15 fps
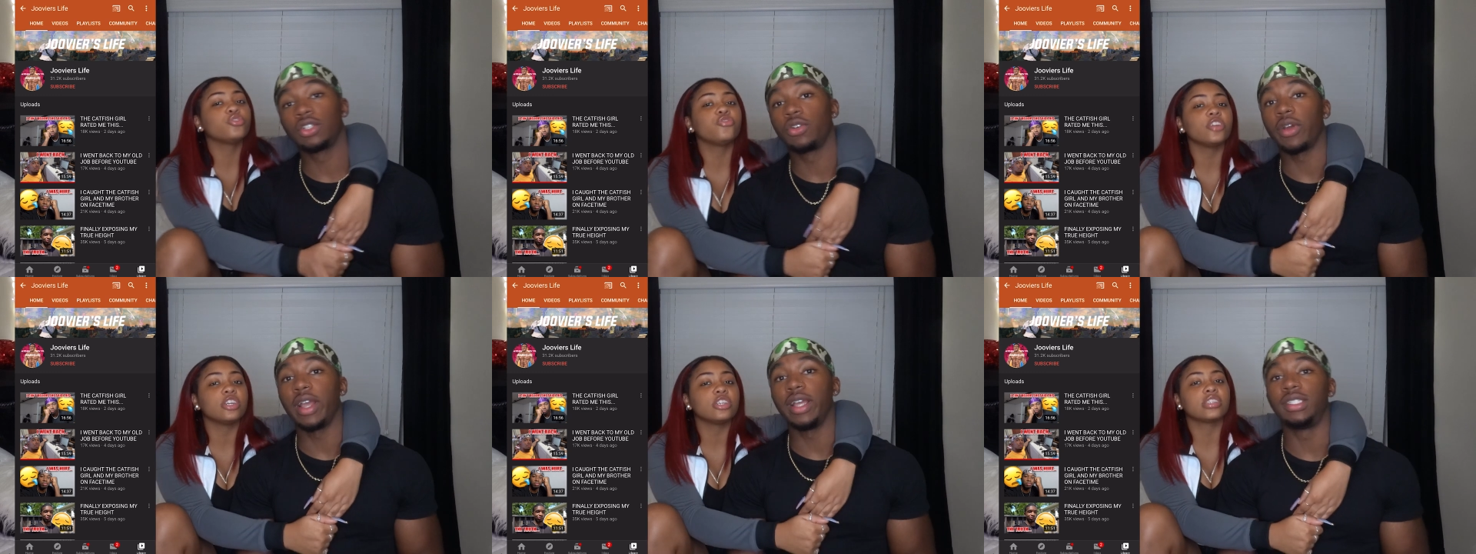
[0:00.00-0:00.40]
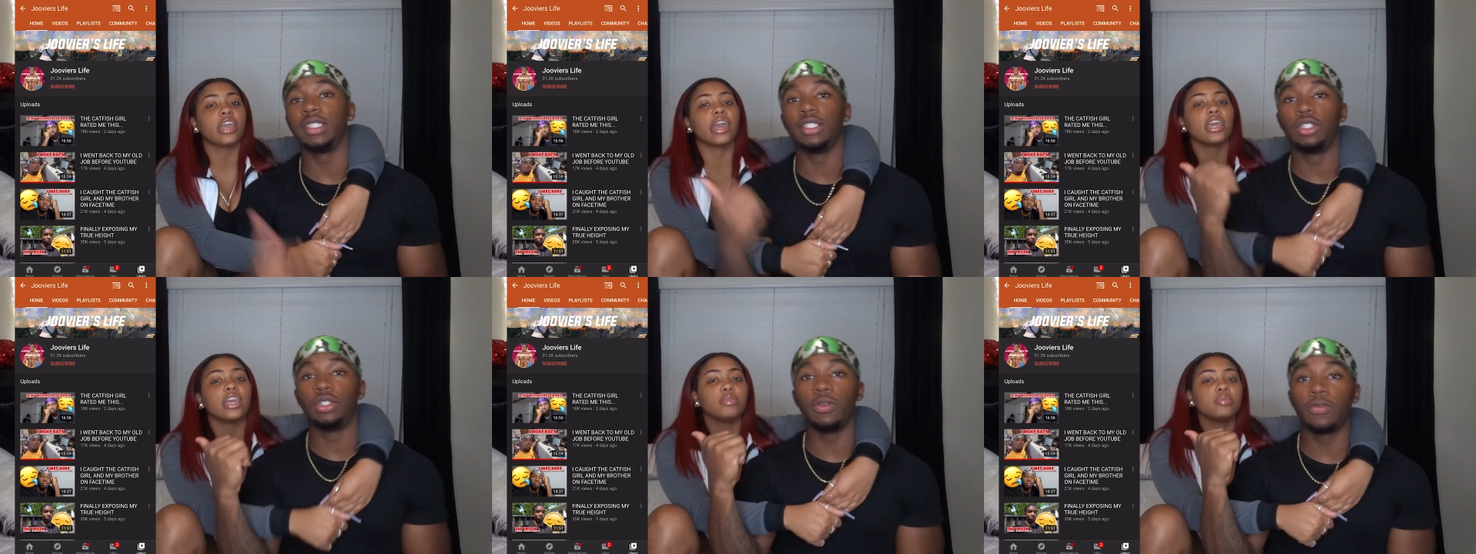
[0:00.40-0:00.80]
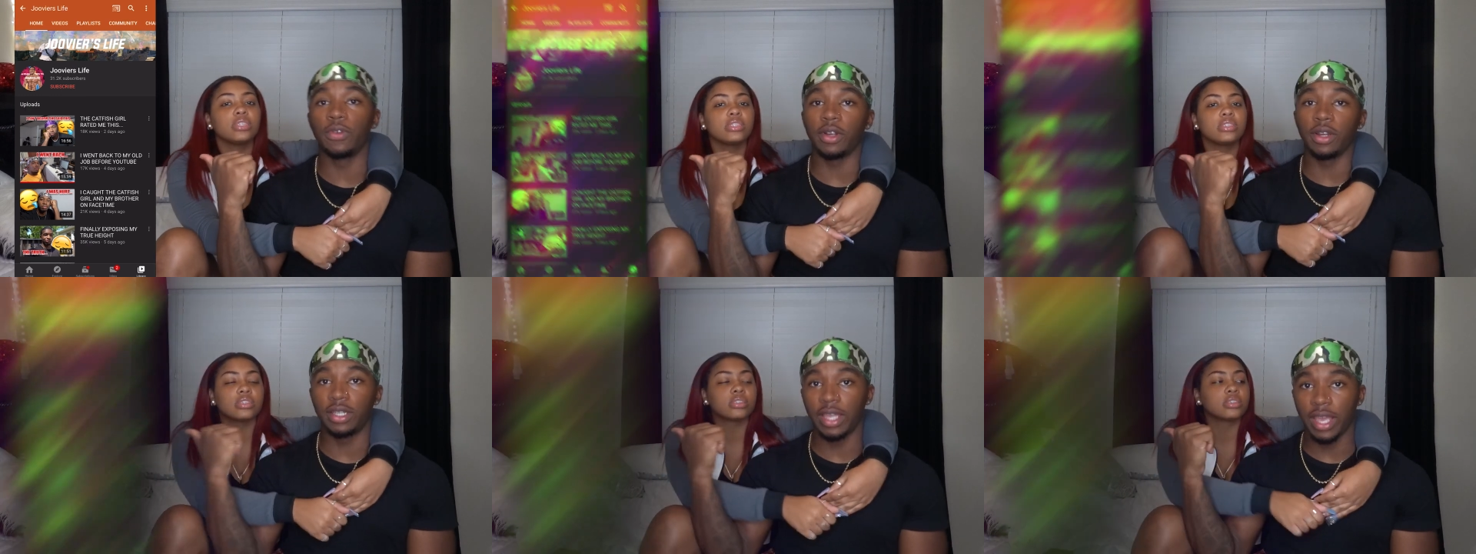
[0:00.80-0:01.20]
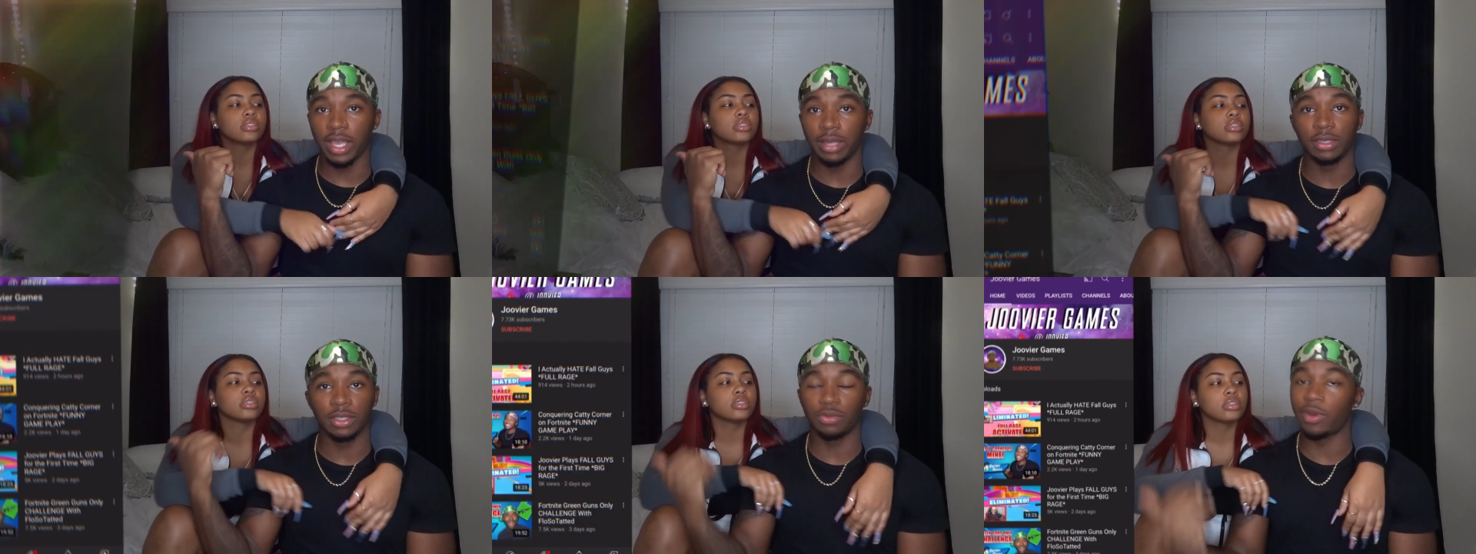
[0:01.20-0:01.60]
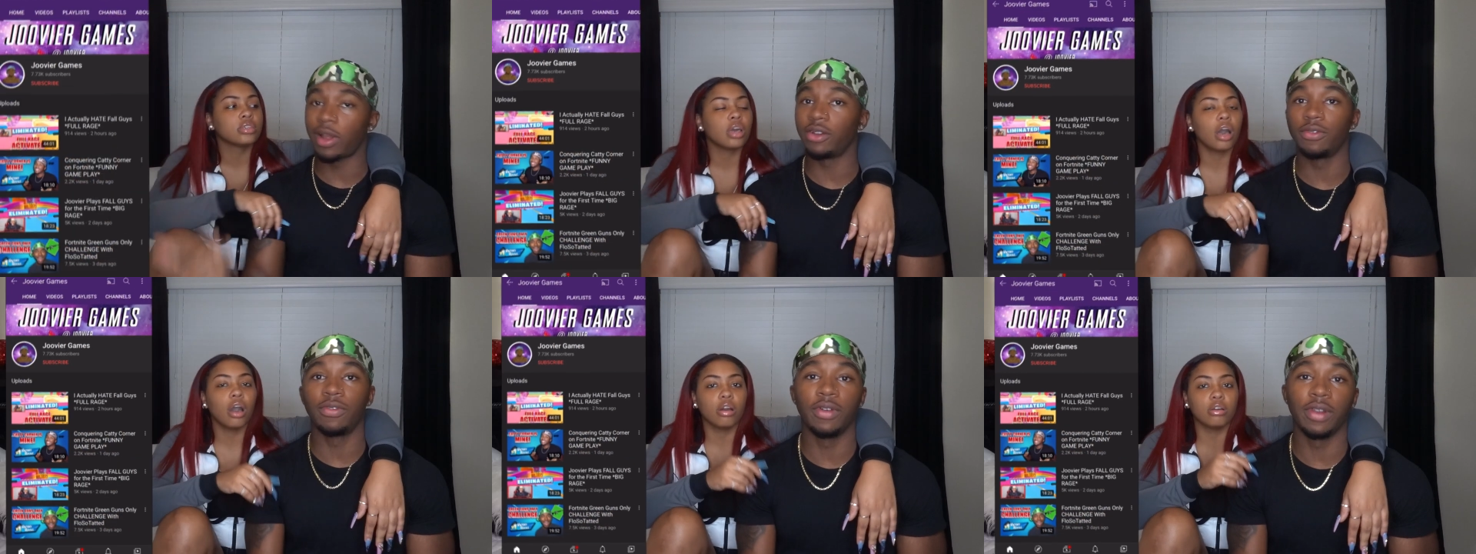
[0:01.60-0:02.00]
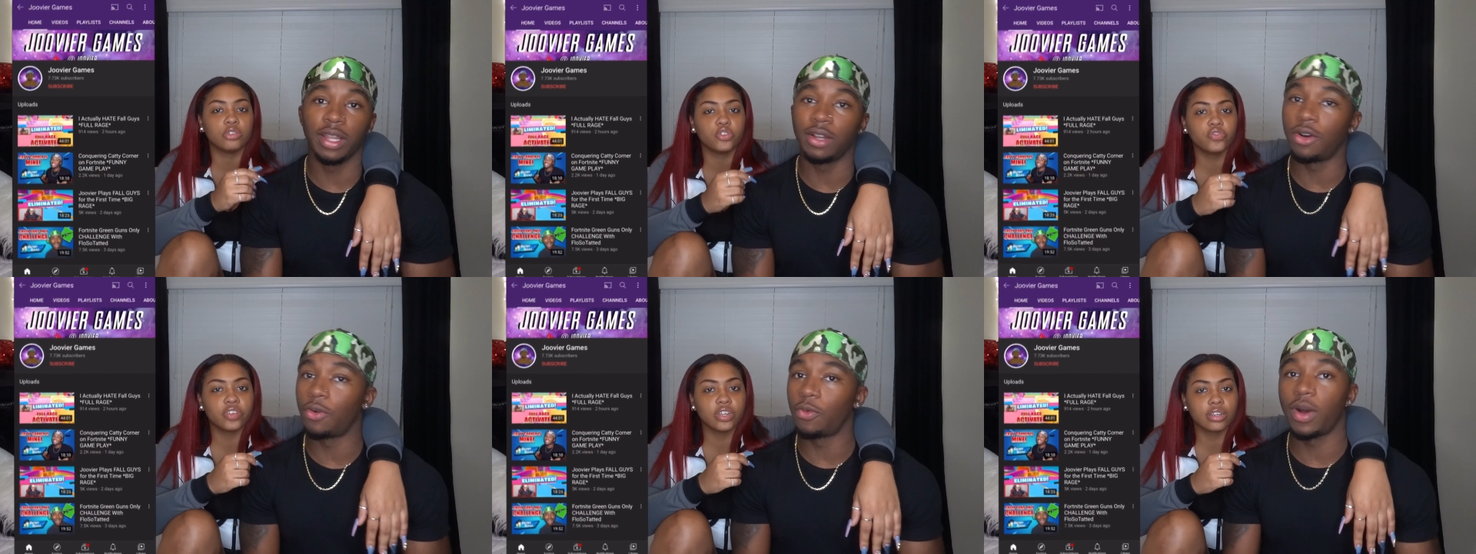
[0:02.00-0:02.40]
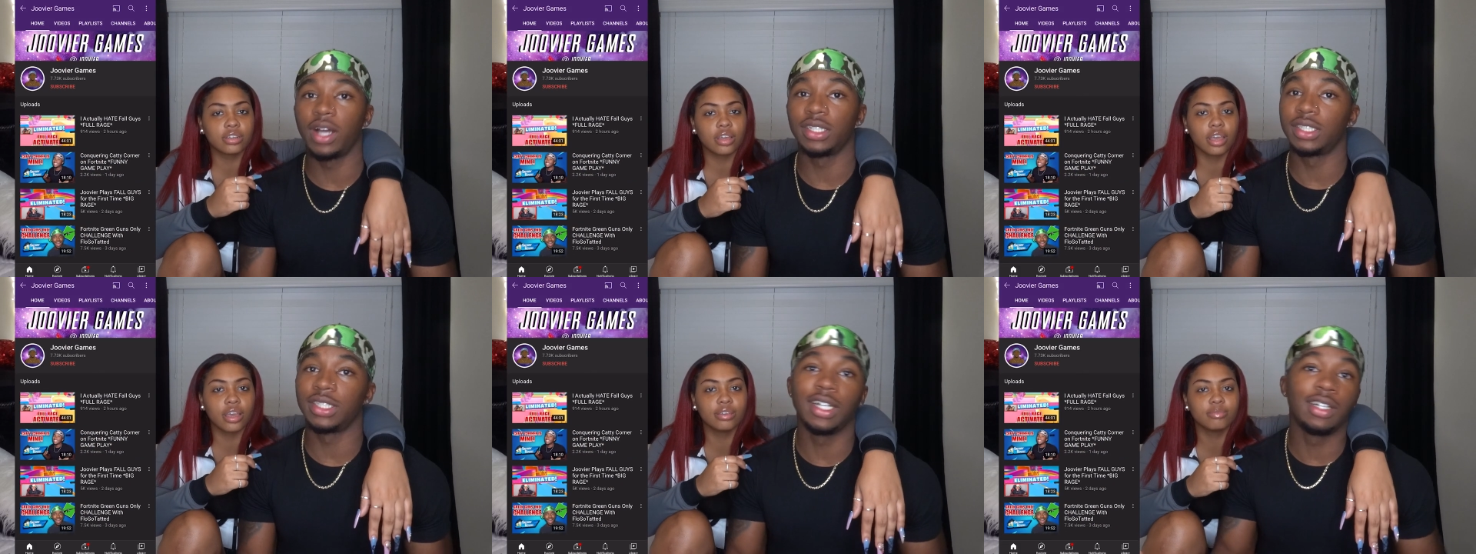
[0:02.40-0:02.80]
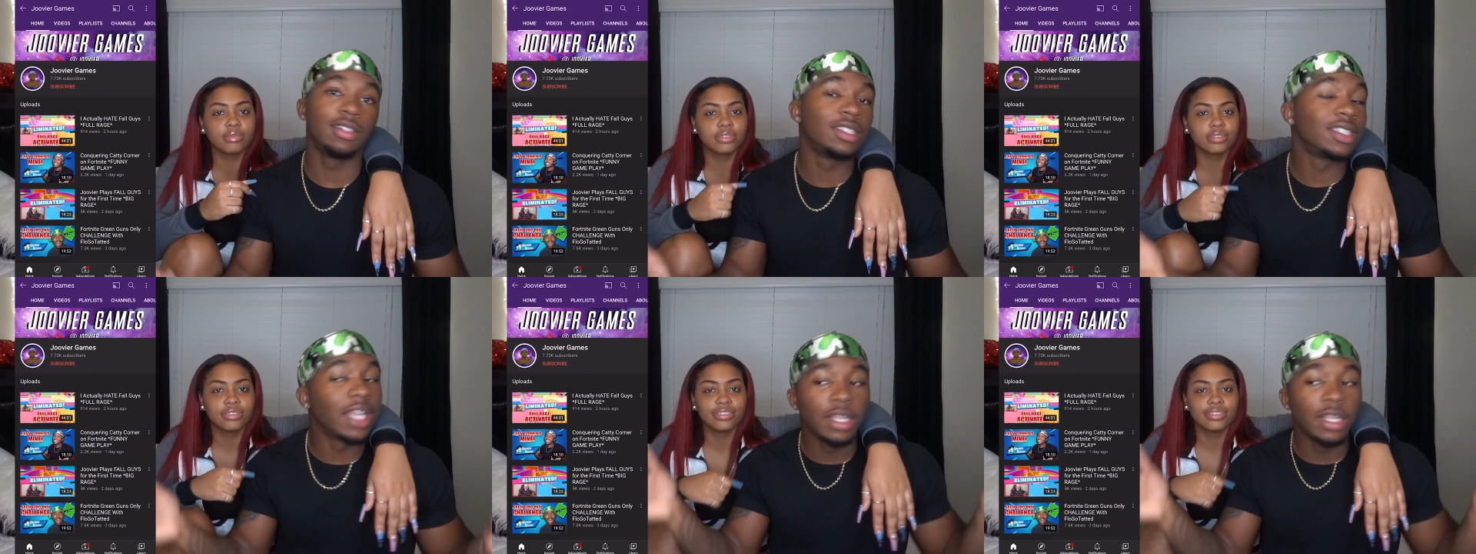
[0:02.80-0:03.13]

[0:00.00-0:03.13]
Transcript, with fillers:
Speaker 1: crazy. Joovier Games is right over there. Go watch that. You know what I'm saying?